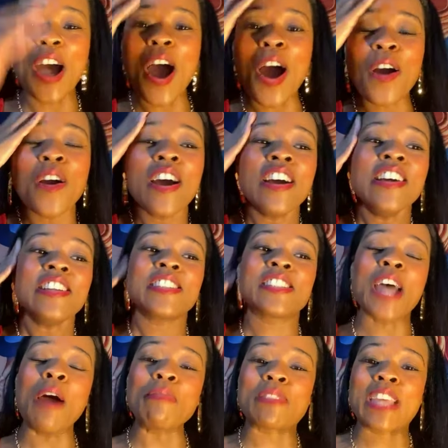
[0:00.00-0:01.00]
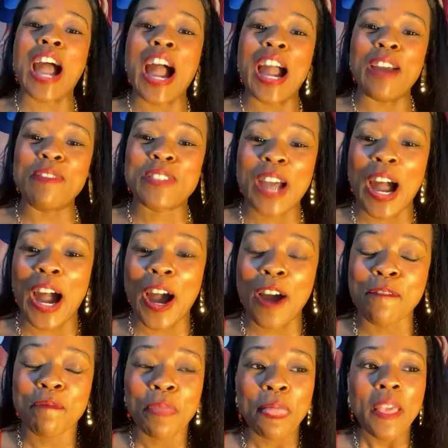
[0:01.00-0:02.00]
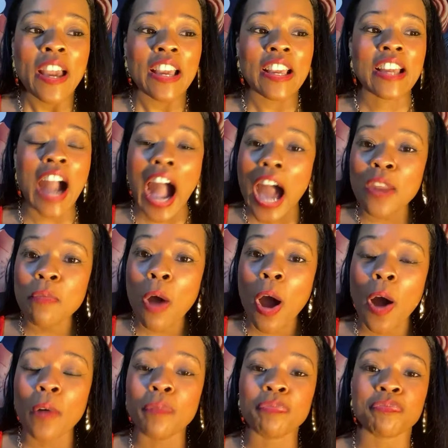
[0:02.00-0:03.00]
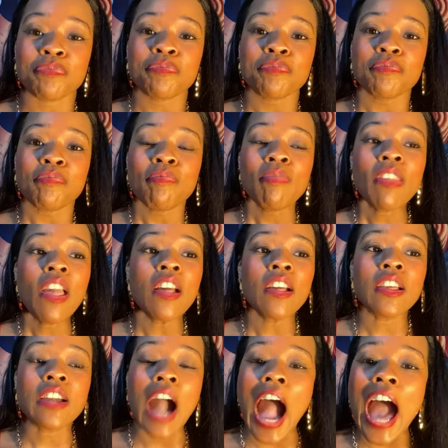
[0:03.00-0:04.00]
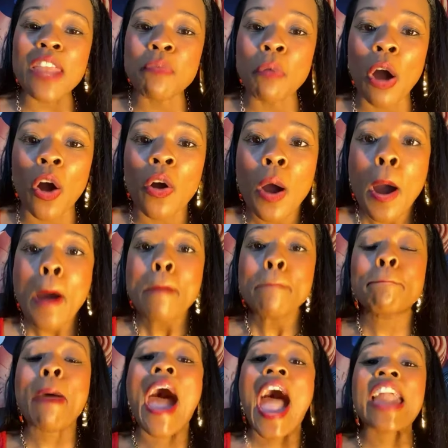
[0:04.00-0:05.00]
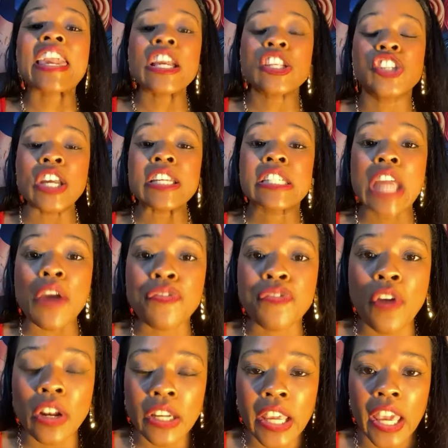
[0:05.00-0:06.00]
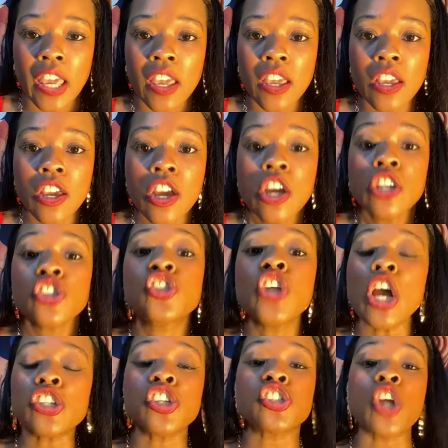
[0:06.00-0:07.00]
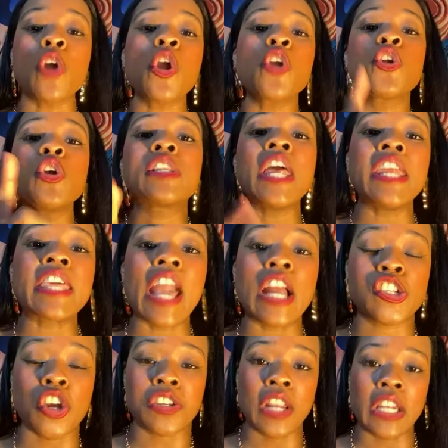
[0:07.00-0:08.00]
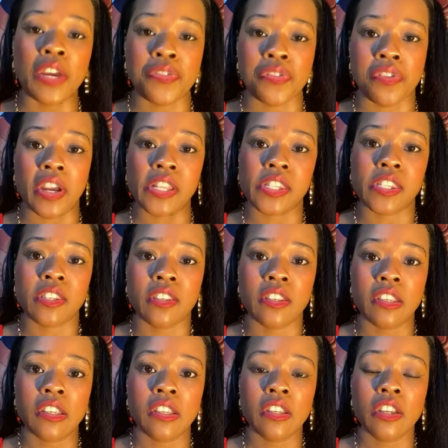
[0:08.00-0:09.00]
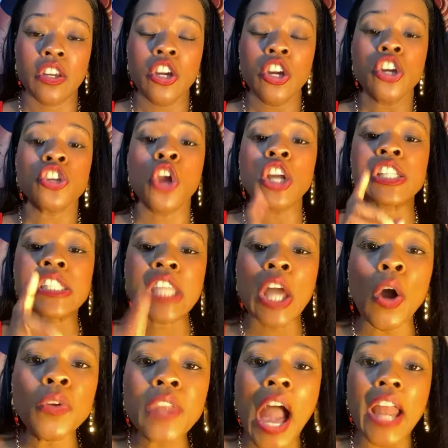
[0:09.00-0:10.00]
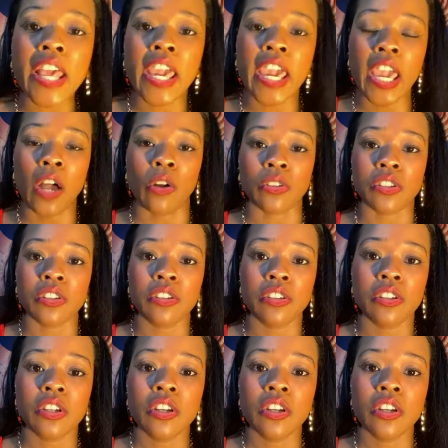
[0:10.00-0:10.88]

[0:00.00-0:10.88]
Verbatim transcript: so sometimes um, God will God will package it differently just to show you you didn't get your deliverance. You're still not healed.